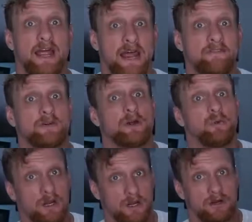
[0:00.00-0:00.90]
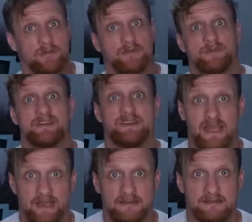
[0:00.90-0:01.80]
after a word from
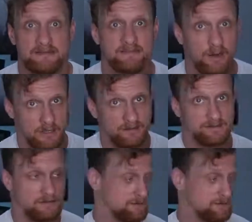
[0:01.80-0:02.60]
today's sponsor.